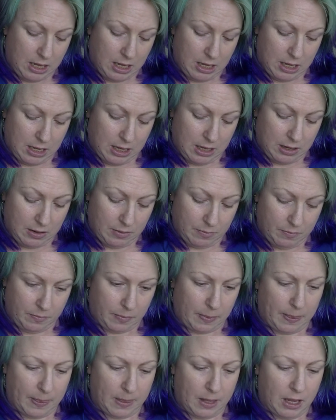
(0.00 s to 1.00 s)

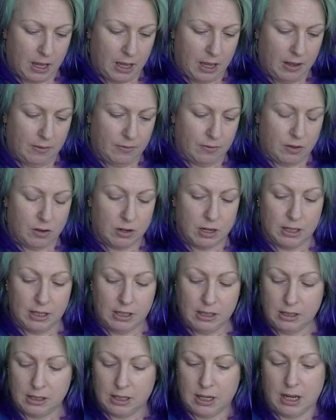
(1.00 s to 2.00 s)
I have got a
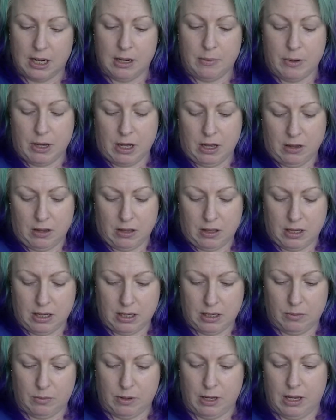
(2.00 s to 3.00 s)
little tiny mark on
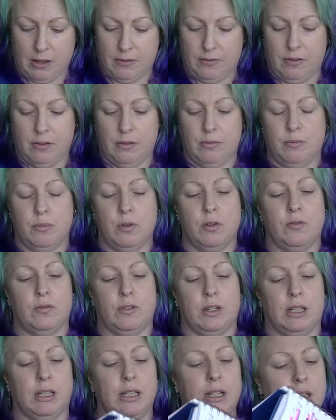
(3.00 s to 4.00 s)
this. We have
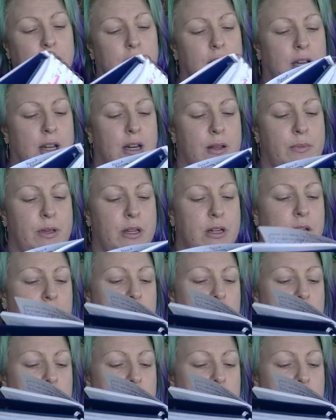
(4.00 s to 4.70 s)
moved a little tiny bit.